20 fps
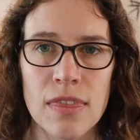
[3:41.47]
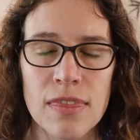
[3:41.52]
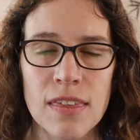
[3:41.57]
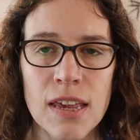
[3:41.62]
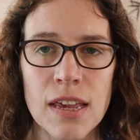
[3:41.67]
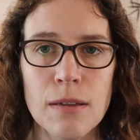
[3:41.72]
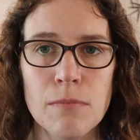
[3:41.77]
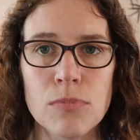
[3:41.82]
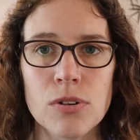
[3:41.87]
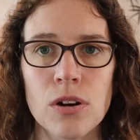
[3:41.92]

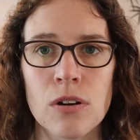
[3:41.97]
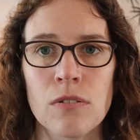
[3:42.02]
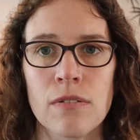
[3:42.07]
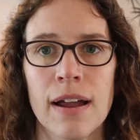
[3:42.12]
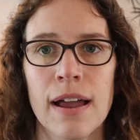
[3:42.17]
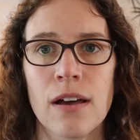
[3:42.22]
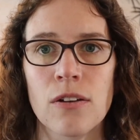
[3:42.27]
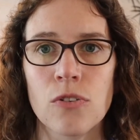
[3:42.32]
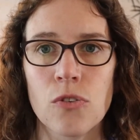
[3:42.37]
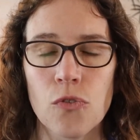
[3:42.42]
themed
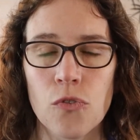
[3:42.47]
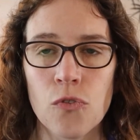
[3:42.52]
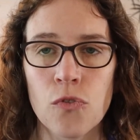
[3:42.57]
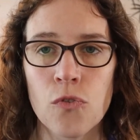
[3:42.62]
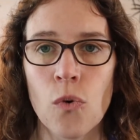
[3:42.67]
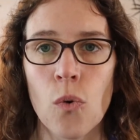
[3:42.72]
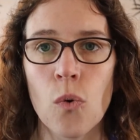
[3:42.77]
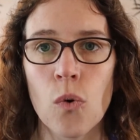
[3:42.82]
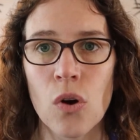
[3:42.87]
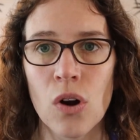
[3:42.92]
around
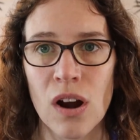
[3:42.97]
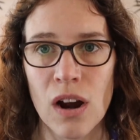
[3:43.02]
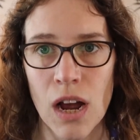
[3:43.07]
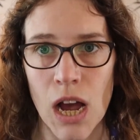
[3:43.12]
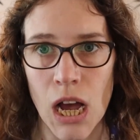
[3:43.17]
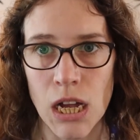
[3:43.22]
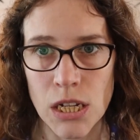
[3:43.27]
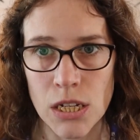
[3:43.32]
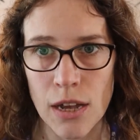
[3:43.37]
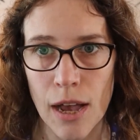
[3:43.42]
4
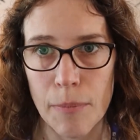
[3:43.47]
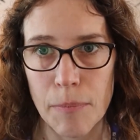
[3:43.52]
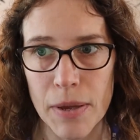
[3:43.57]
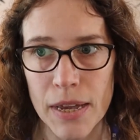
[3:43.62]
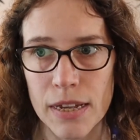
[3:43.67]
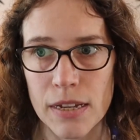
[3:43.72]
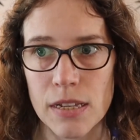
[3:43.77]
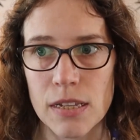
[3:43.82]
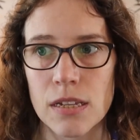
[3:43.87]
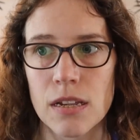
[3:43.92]

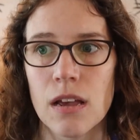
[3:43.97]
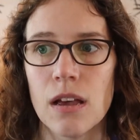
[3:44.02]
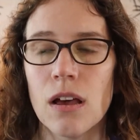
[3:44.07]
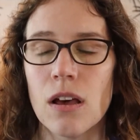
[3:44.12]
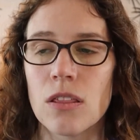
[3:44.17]
topics.